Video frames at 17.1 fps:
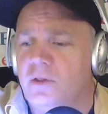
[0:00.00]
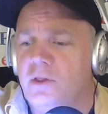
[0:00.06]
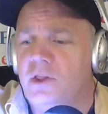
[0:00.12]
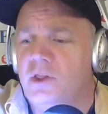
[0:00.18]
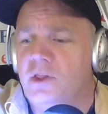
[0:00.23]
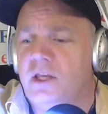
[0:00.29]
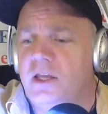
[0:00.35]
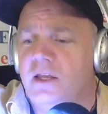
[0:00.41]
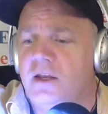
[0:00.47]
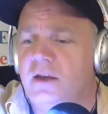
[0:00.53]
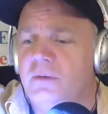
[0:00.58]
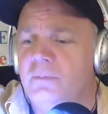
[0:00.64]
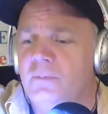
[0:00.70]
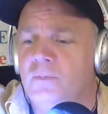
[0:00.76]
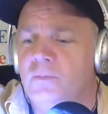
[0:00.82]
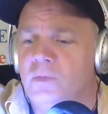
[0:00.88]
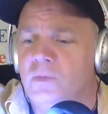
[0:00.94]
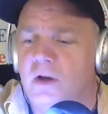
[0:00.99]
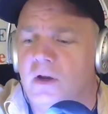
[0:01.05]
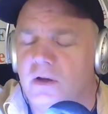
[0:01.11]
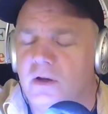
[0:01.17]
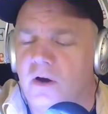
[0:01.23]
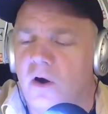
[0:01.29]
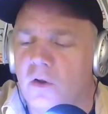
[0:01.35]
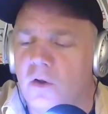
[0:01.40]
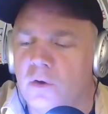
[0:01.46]
The, um,
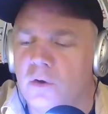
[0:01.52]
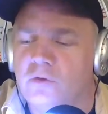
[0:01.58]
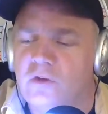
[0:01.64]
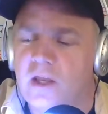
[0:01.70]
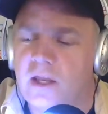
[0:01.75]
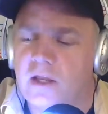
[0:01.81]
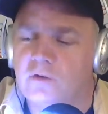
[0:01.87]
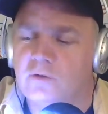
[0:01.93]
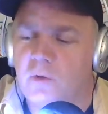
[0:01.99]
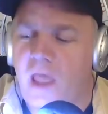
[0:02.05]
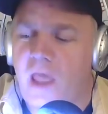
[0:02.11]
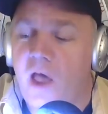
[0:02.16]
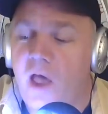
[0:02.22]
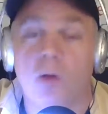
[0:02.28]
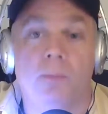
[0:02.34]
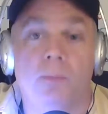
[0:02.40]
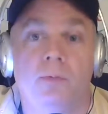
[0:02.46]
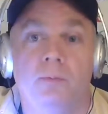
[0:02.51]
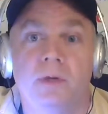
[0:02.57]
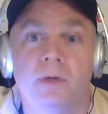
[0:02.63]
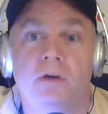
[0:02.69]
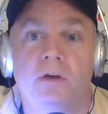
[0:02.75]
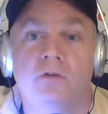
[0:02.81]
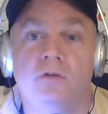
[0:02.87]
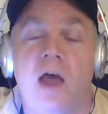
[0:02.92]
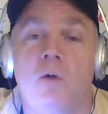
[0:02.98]
all those things help
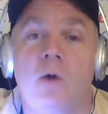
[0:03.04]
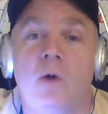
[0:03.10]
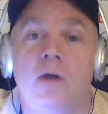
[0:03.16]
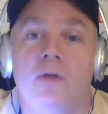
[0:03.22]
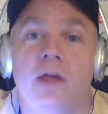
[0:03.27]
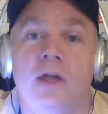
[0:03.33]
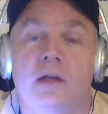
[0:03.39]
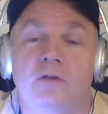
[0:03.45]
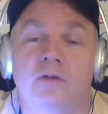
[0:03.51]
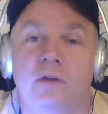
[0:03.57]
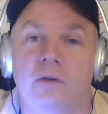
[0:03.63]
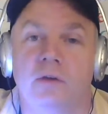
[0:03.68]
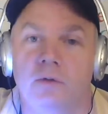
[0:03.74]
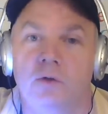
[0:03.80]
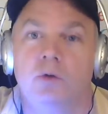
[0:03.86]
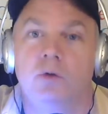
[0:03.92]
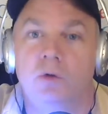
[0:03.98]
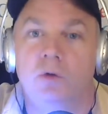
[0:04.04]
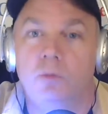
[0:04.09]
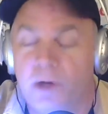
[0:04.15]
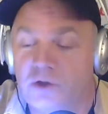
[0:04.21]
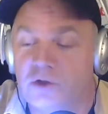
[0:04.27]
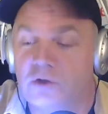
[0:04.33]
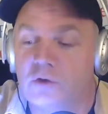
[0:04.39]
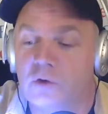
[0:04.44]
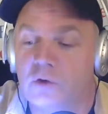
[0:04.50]
because that way they can sit you you
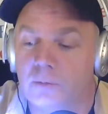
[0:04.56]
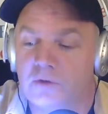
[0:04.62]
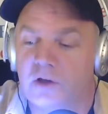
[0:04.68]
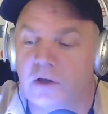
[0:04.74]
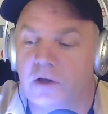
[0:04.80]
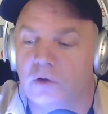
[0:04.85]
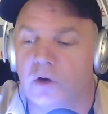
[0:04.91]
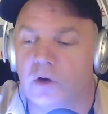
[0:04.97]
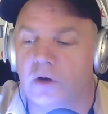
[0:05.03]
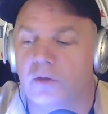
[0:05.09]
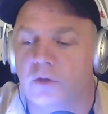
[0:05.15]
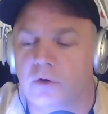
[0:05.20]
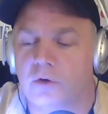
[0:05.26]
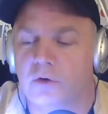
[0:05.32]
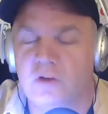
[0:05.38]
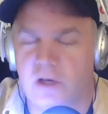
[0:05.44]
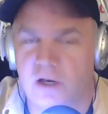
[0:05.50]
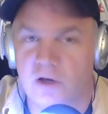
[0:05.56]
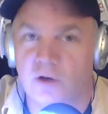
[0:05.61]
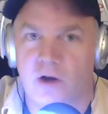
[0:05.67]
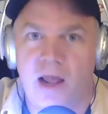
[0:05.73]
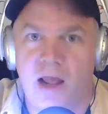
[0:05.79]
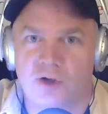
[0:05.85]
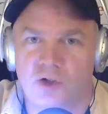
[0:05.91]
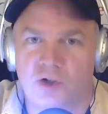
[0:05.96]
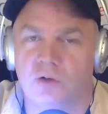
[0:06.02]
pitch it to them it's like look there's an
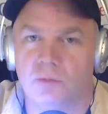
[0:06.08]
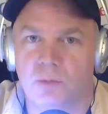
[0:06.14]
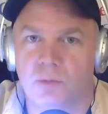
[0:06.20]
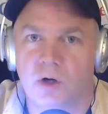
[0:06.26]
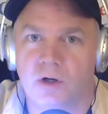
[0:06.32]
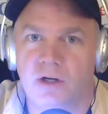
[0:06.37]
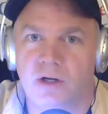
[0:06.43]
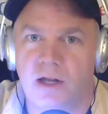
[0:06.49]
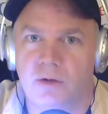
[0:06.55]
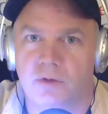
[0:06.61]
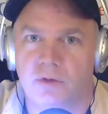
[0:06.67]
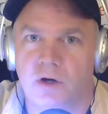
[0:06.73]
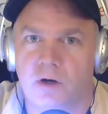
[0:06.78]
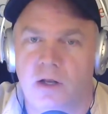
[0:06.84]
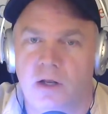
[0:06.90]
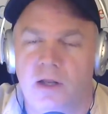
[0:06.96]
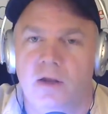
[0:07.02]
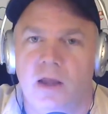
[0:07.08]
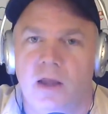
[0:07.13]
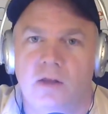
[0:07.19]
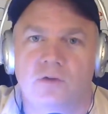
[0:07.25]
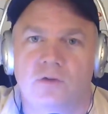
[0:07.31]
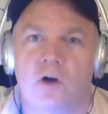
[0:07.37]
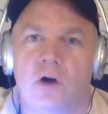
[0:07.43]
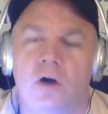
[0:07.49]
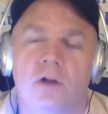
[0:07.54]
international market out there
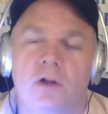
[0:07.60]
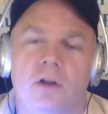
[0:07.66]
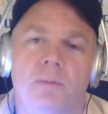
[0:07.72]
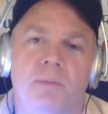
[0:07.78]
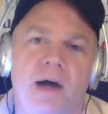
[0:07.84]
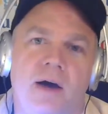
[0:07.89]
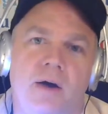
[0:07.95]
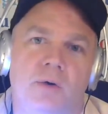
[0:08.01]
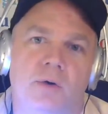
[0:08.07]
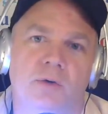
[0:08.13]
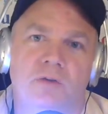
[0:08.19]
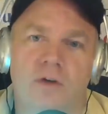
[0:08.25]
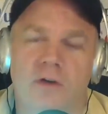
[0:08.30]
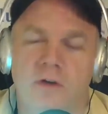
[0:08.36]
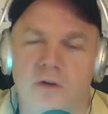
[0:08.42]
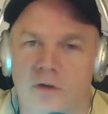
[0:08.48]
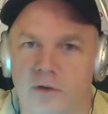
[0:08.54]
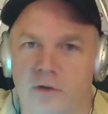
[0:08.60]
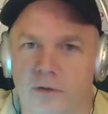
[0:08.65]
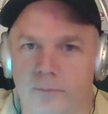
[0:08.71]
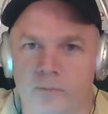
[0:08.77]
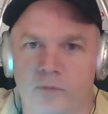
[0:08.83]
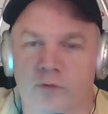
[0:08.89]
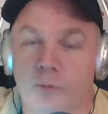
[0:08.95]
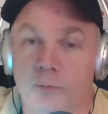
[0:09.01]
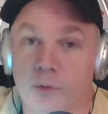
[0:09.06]
it's all about you know
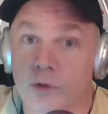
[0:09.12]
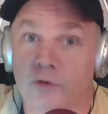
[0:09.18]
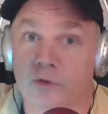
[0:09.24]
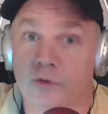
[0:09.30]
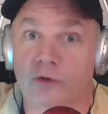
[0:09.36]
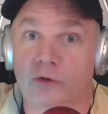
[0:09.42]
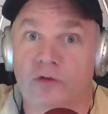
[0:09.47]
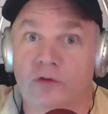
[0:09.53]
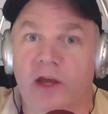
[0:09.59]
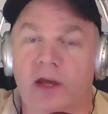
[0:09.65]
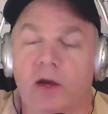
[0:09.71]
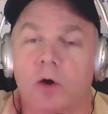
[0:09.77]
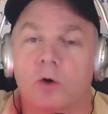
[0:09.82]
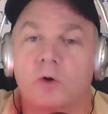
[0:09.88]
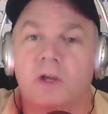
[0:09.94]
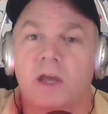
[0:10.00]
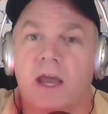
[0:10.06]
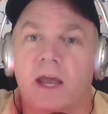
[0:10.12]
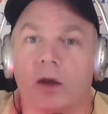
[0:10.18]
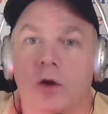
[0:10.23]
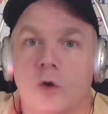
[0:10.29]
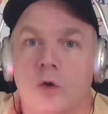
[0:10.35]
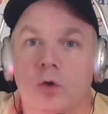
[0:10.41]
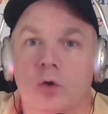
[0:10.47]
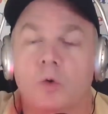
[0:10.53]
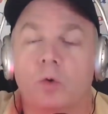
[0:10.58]
for producers it's like okay
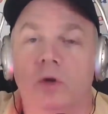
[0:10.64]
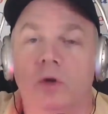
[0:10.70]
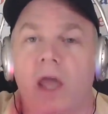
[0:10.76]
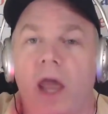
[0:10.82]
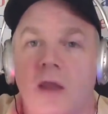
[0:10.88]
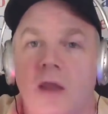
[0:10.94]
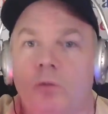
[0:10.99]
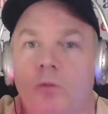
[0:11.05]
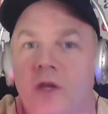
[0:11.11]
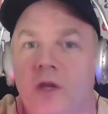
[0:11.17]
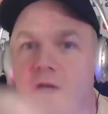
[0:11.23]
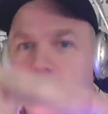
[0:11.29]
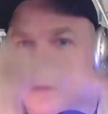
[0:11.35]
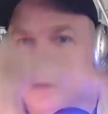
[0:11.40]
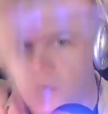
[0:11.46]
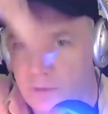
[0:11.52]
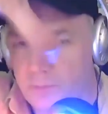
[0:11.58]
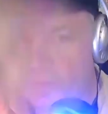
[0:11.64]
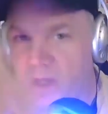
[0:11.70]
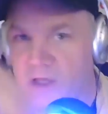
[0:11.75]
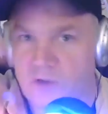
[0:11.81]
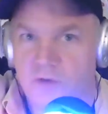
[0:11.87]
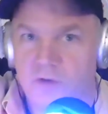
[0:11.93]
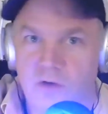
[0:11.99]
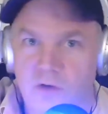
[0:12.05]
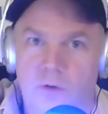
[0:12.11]
who can we
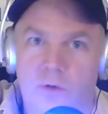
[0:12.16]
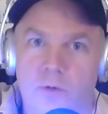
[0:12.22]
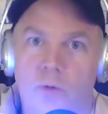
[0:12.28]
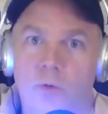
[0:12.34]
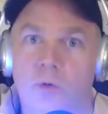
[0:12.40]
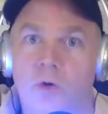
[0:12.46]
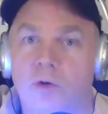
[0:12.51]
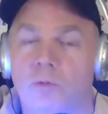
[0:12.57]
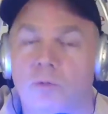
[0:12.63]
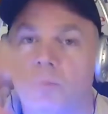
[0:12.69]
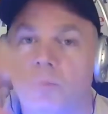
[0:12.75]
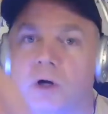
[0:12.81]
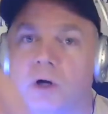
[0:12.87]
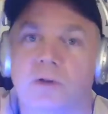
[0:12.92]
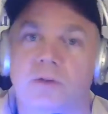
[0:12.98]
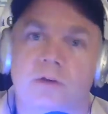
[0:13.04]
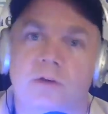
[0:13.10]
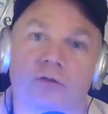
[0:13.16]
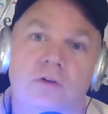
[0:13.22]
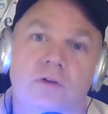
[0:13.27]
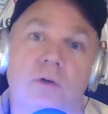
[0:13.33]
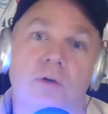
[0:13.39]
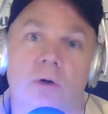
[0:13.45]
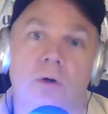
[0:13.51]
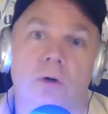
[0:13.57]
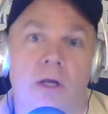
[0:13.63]
pit you know who can we market this
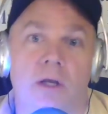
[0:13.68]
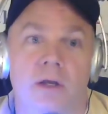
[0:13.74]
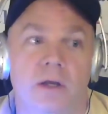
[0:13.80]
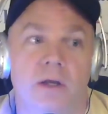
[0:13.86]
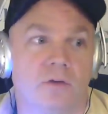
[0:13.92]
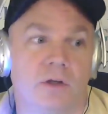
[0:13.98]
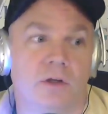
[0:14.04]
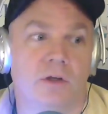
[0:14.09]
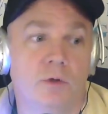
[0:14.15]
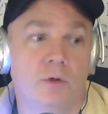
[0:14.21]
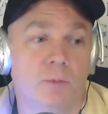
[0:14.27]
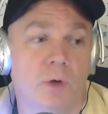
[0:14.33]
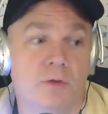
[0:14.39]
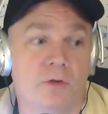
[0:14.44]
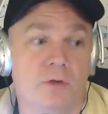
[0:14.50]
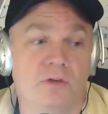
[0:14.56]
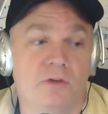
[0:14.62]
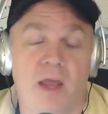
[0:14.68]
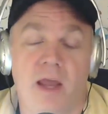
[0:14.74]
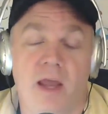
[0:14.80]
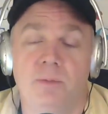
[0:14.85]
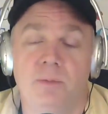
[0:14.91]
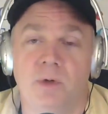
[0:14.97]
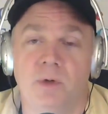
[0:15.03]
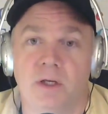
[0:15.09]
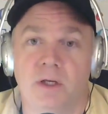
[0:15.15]
to it's like you can market this to
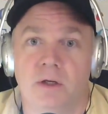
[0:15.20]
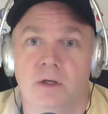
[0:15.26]
anybody